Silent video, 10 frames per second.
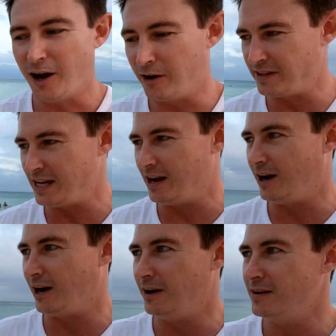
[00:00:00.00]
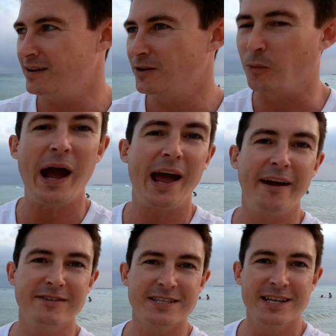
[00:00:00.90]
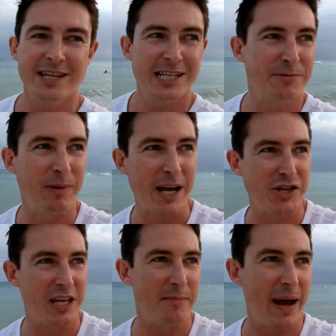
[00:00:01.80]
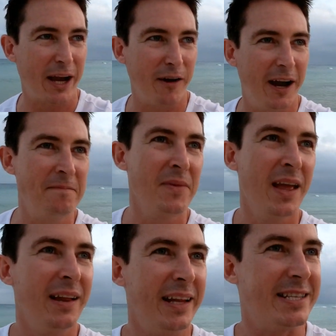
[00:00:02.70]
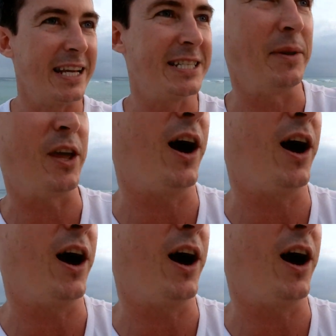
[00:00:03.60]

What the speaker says: of the waves splashing in the background. Let's get some of the